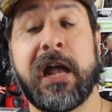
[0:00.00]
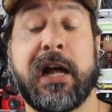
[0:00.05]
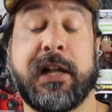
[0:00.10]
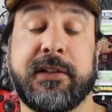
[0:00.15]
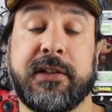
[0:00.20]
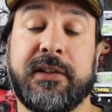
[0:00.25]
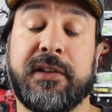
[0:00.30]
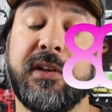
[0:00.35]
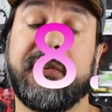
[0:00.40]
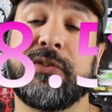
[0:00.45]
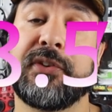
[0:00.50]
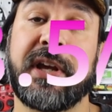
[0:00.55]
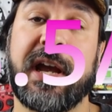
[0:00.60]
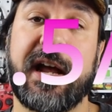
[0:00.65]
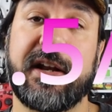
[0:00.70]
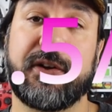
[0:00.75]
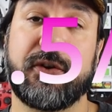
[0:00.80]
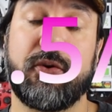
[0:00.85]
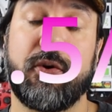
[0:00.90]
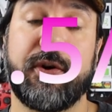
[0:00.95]
And in this
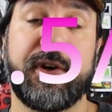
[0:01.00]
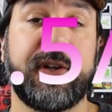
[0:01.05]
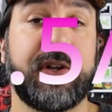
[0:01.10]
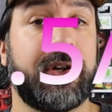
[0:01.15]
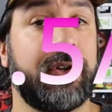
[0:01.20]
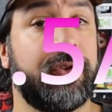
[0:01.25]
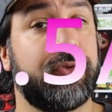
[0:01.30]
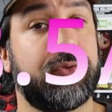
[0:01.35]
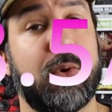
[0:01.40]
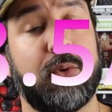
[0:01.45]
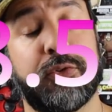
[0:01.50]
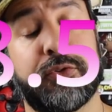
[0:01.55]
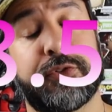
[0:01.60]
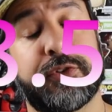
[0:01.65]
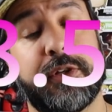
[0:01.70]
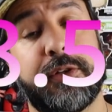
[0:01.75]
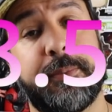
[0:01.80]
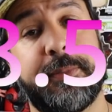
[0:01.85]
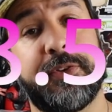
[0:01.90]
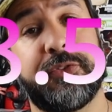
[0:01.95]
category, the controller is
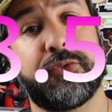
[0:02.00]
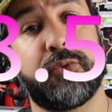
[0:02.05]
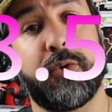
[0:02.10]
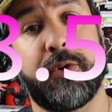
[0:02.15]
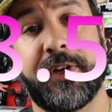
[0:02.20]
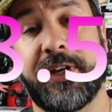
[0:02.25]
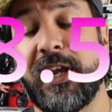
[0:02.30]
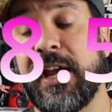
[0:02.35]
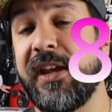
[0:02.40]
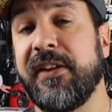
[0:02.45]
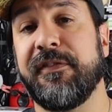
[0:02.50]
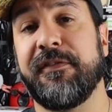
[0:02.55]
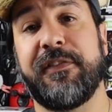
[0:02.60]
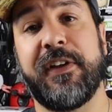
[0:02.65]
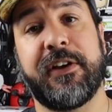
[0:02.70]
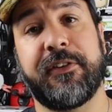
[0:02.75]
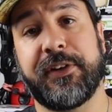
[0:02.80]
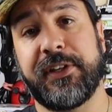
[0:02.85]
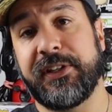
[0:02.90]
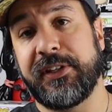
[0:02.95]
going to be scoring a
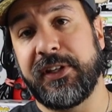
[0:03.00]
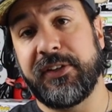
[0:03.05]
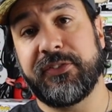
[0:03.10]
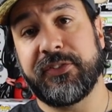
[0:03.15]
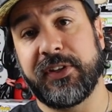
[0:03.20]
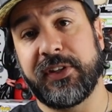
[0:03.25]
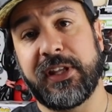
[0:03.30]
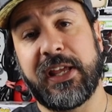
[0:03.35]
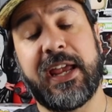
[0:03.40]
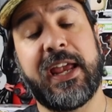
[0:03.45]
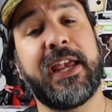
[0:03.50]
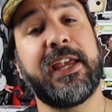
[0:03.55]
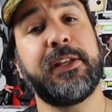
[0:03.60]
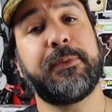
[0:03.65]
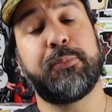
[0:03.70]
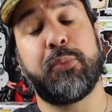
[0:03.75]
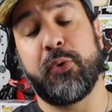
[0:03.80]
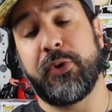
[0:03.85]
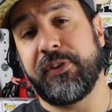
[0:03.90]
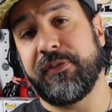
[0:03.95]
very decent
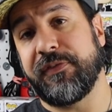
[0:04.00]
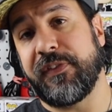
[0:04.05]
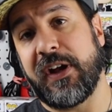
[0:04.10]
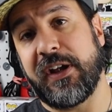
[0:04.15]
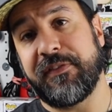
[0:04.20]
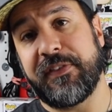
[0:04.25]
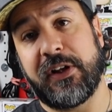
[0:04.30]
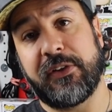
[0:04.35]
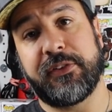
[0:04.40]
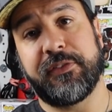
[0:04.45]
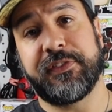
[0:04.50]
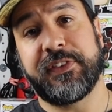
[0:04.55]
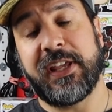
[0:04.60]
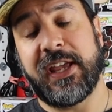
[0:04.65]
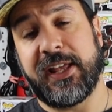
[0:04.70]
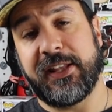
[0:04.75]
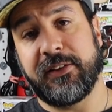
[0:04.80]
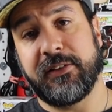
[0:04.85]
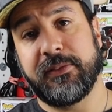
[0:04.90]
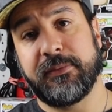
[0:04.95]
eight point five out of
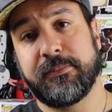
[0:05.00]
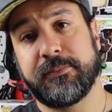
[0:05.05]
ten.